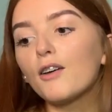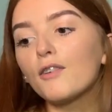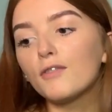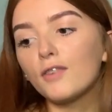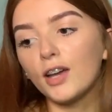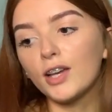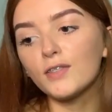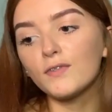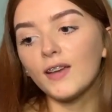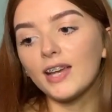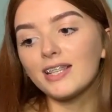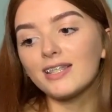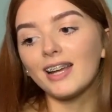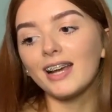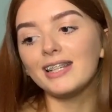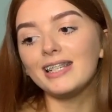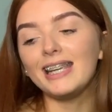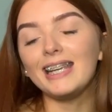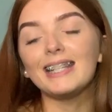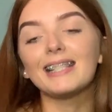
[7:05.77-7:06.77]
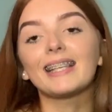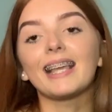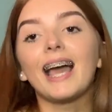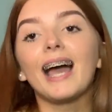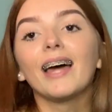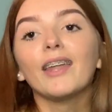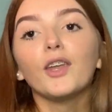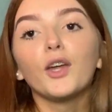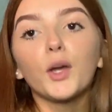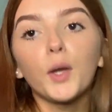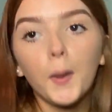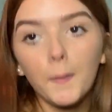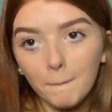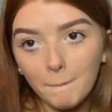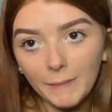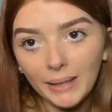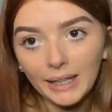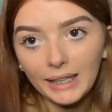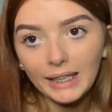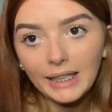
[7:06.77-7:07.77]
First Face ID scan
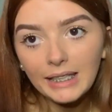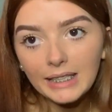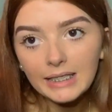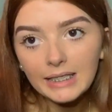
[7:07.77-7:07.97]
complete.